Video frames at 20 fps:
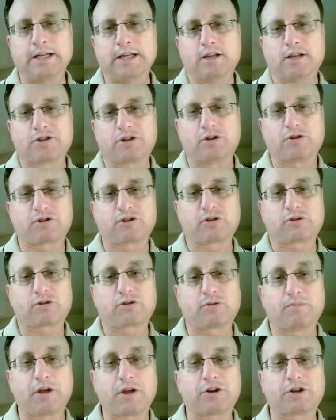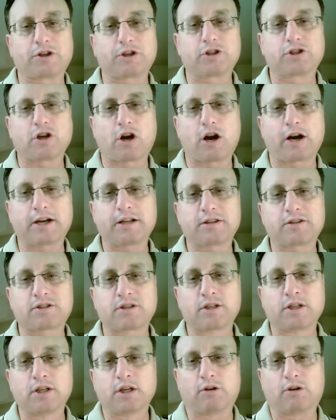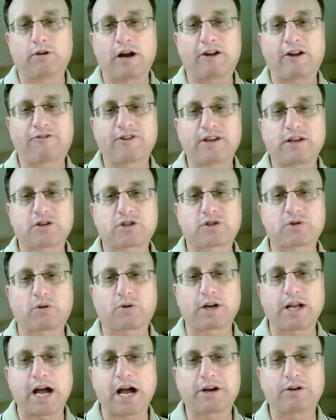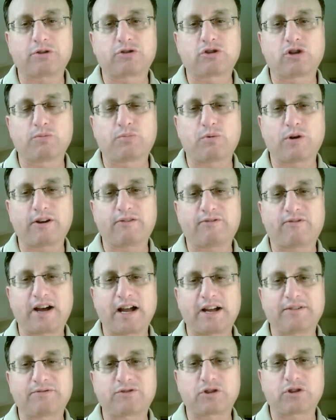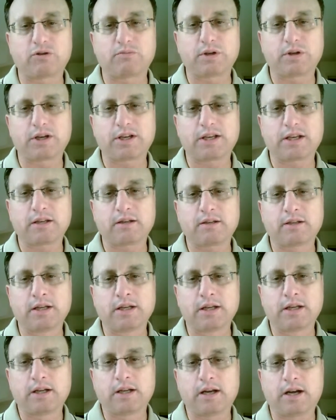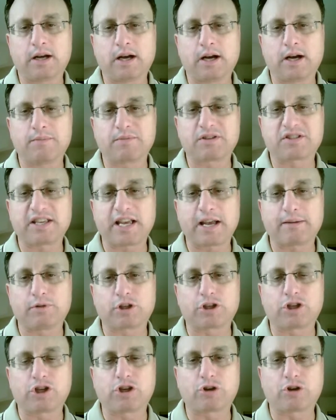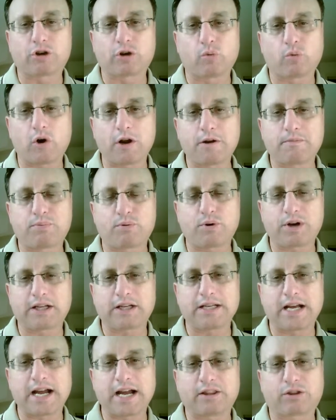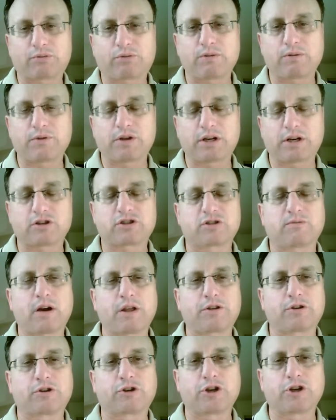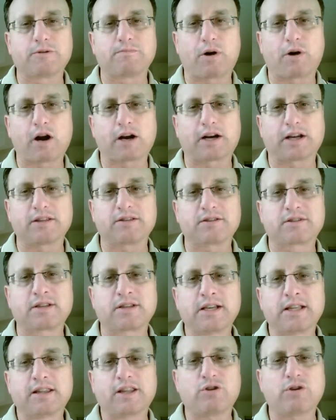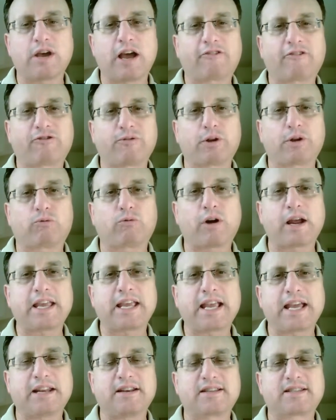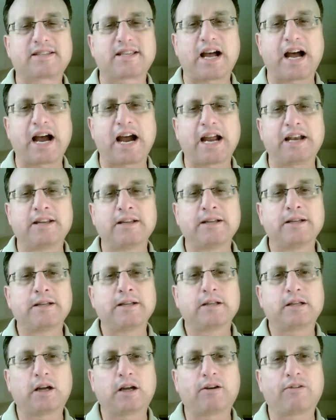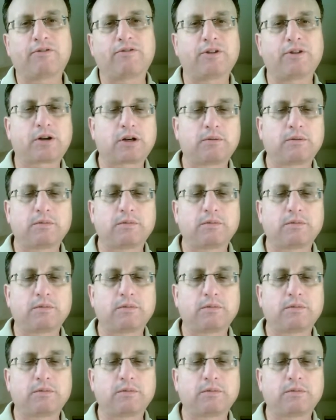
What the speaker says: So there's some other good targets. Rafael Soriano, $2.52 million. Sam LeCure, $1.93 million, or some other good bargains that you have from the right-handed side of the